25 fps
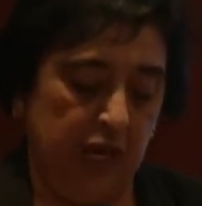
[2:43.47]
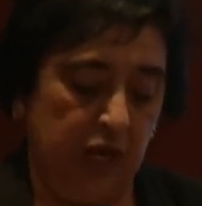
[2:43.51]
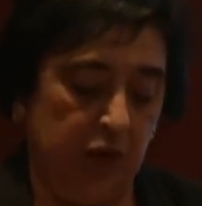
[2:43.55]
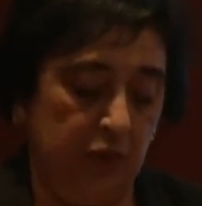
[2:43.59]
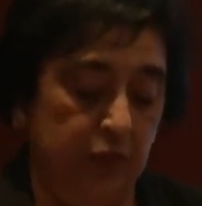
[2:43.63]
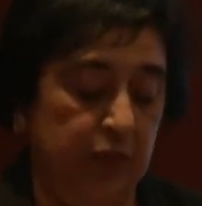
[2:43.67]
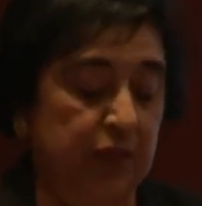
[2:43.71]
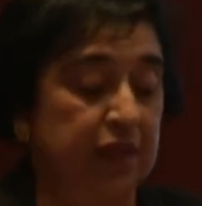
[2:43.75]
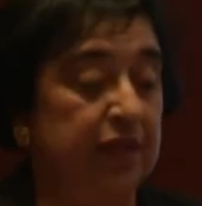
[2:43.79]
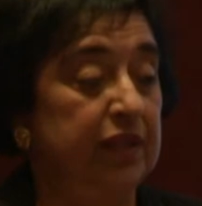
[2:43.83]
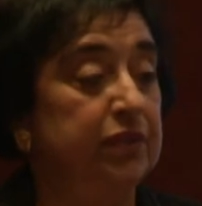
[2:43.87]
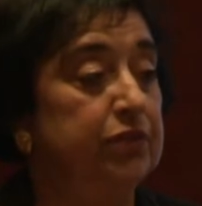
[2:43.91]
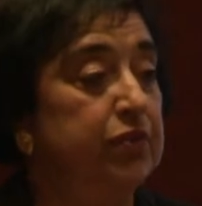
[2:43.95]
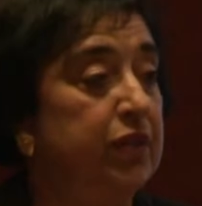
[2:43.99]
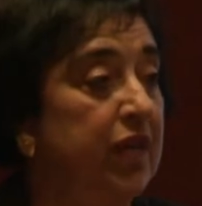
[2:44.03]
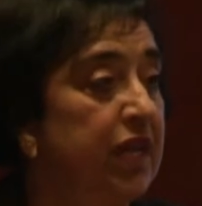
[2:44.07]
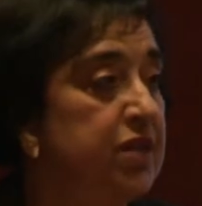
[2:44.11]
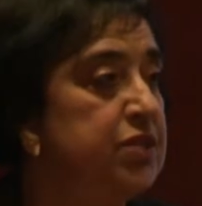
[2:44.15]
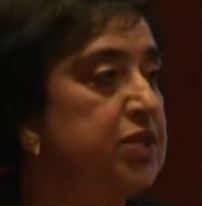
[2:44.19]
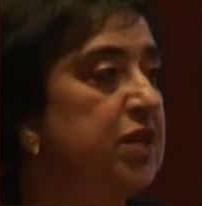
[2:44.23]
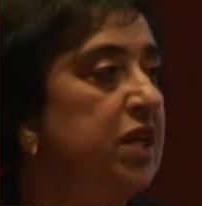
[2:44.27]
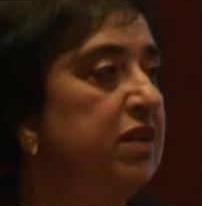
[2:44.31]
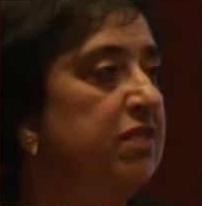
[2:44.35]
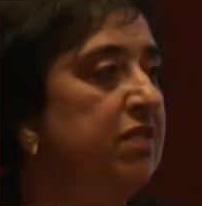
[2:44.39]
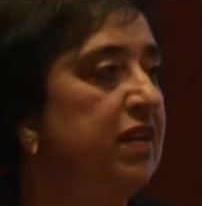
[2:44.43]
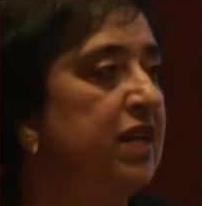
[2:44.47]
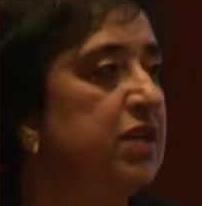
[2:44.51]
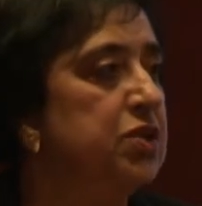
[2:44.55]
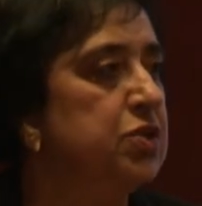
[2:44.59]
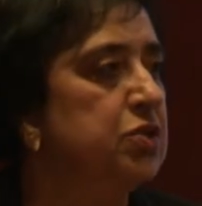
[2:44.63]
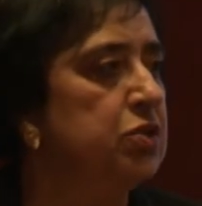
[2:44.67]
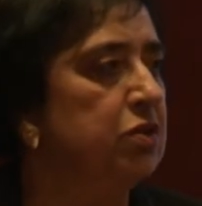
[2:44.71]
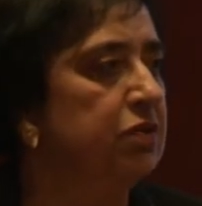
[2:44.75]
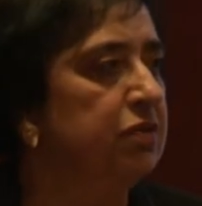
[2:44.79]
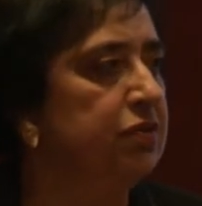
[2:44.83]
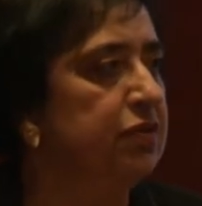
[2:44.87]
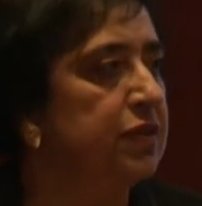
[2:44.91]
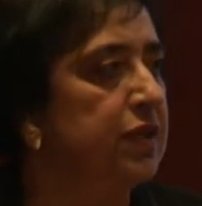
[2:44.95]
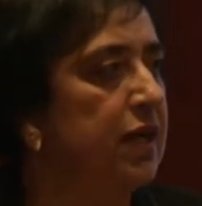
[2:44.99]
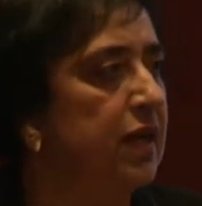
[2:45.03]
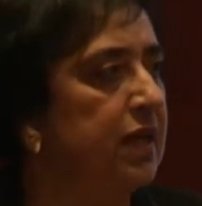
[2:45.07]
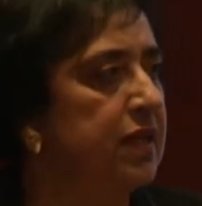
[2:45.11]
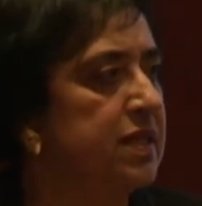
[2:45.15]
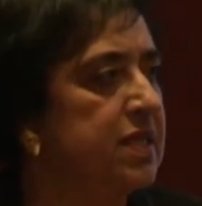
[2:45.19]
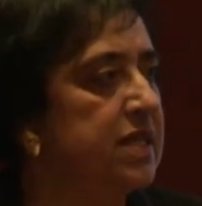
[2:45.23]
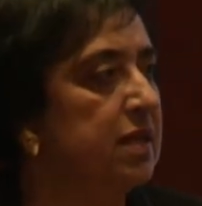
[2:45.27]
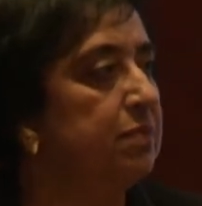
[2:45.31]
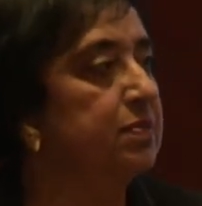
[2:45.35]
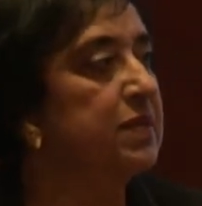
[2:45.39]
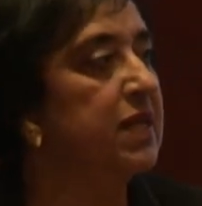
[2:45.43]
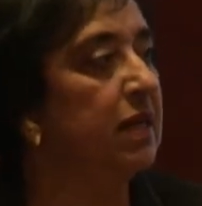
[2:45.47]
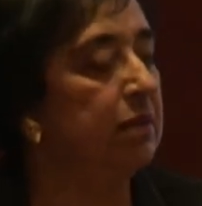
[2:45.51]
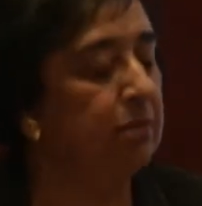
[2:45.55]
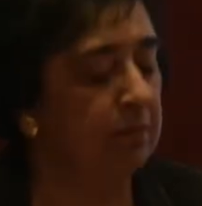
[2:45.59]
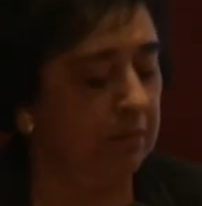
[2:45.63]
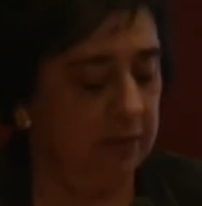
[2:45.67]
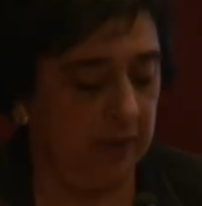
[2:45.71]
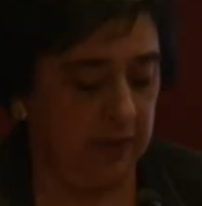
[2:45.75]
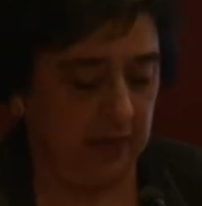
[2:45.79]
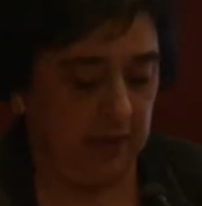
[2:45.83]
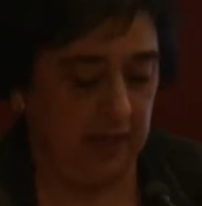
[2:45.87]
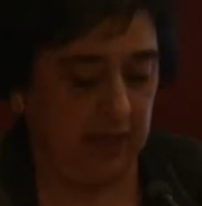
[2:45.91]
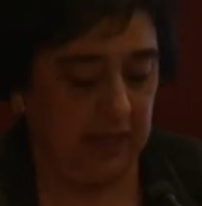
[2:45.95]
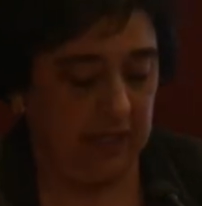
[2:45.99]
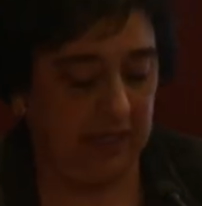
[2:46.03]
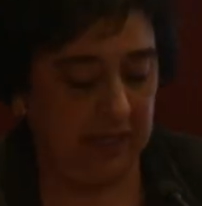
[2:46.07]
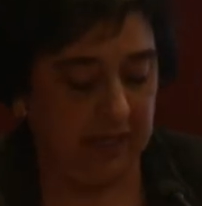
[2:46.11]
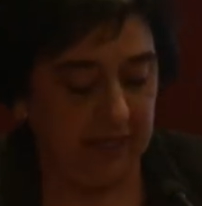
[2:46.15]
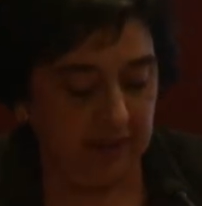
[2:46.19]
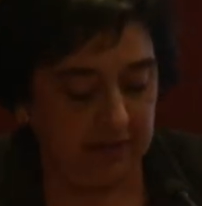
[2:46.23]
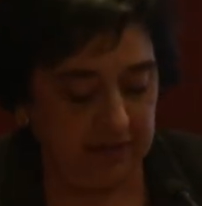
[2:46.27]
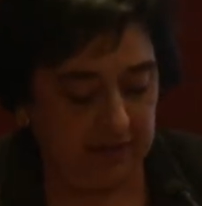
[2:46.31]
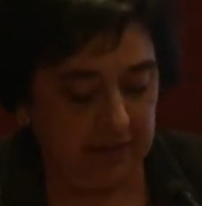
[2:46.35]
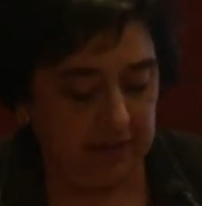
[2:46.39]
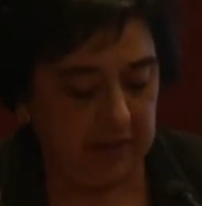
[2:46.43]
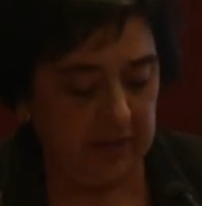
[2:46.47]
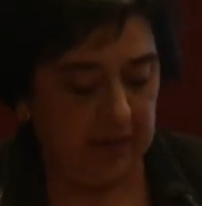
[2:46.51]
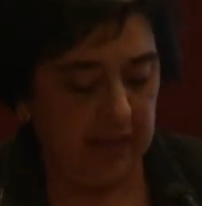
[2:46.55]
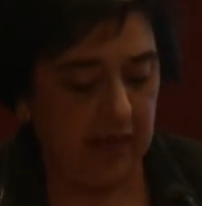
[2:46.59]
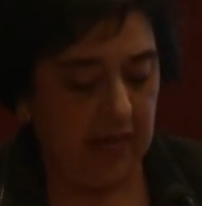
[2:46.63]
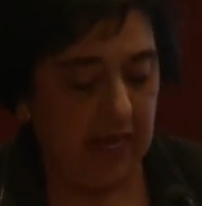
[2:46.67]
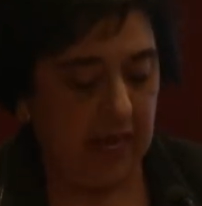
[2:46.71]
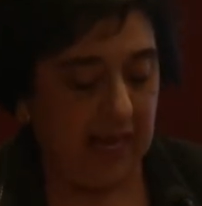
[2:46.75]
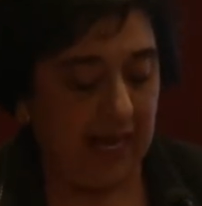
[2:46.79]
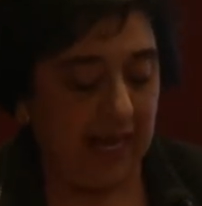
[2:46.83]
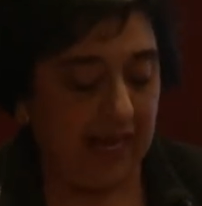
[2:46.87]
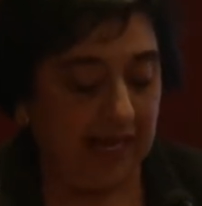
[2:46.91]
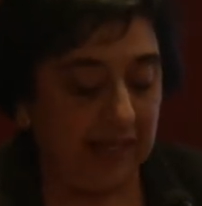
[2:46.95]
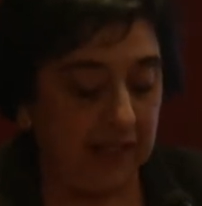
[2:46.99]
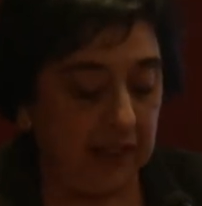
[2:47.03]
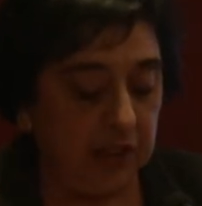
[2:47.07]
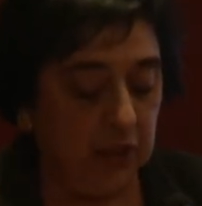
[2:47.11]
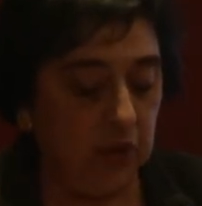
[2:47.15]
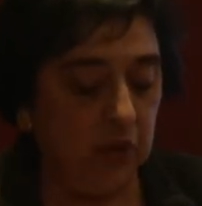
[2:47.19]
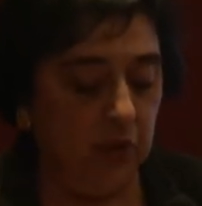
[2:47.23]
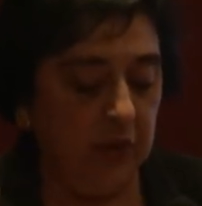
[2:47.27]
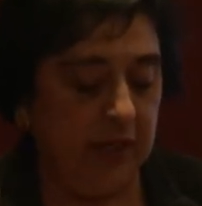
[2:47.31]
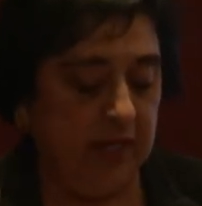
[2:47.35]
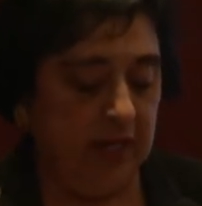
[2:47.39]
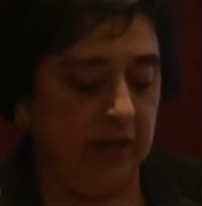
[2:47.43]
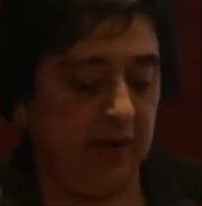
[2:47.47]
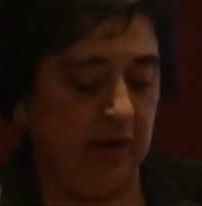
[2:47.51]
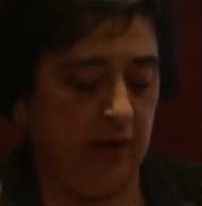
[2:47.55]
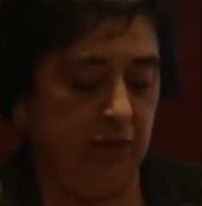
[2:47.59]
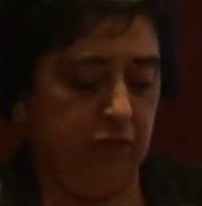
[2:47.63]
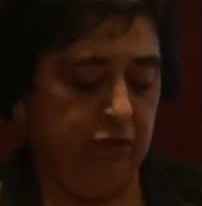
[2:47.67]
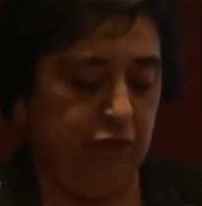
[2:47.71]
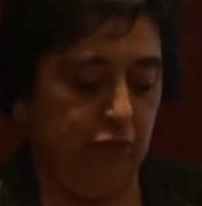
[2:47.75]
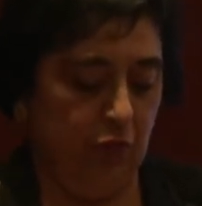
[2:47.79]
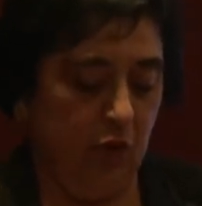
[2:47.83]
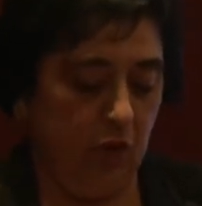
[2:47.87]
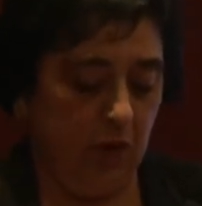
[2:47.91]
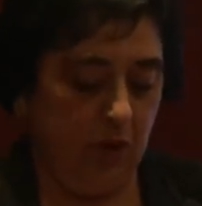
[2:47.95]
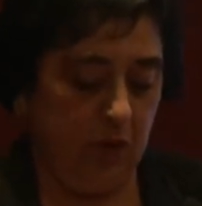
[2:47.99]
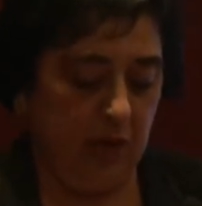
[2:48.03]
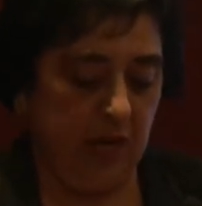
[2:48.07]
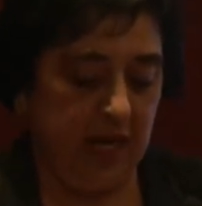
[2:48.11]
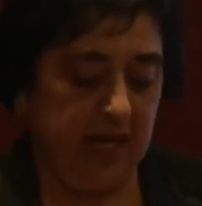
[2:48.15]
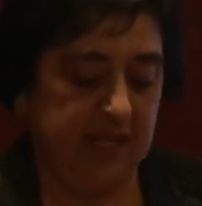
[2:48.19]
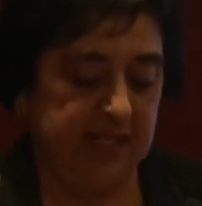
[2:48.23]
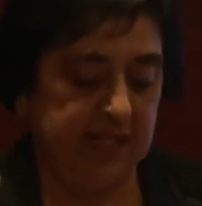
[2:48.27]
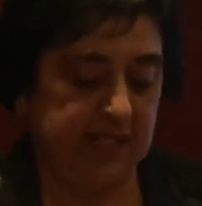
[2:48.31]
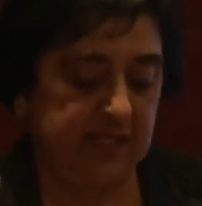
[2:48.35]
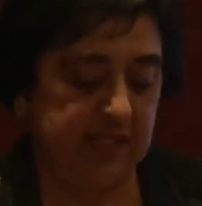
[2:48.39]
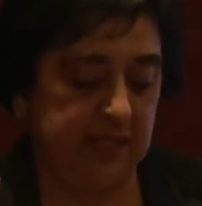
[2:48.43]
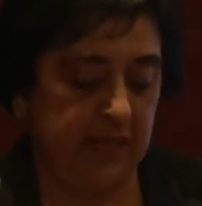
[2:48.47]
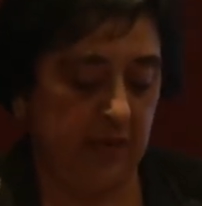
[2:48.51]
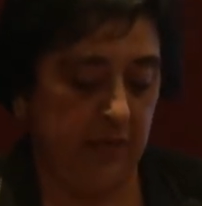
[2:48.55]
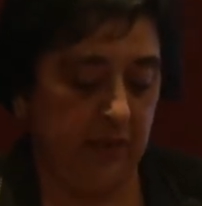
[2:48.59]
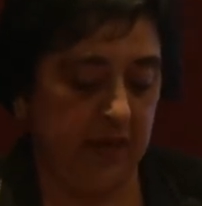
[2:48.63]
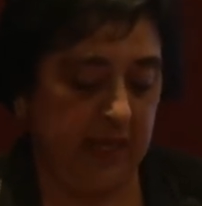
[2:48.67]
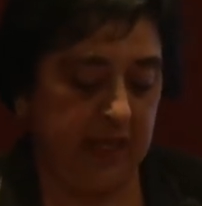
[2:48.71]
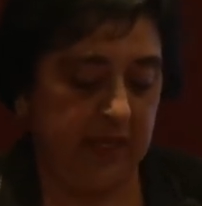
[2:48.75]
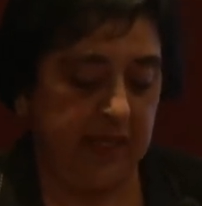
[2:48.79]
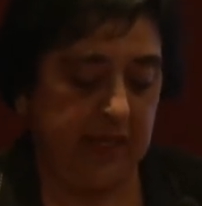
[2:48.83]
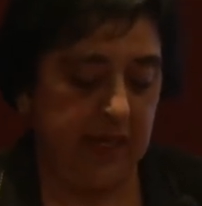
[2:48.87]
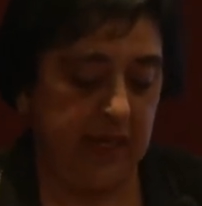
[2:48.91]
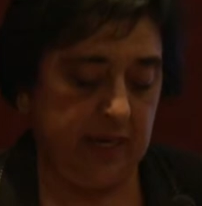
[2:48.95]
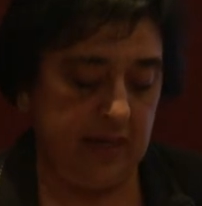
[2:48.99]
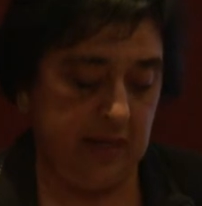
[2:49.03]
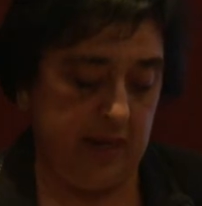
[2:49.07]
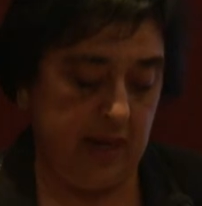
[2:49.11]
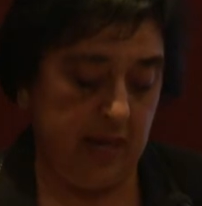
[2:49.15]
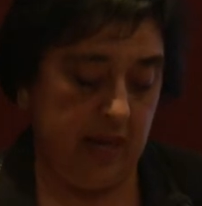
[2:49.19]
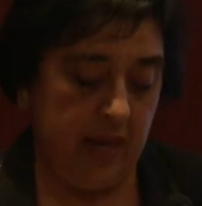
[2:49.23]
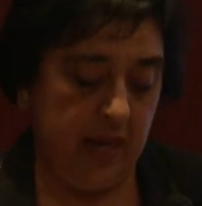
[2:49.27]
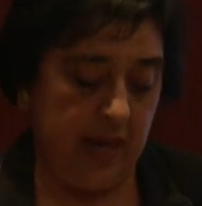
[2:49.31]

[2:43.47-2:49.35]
With the tragic events of September 11, a new era of war has awakened,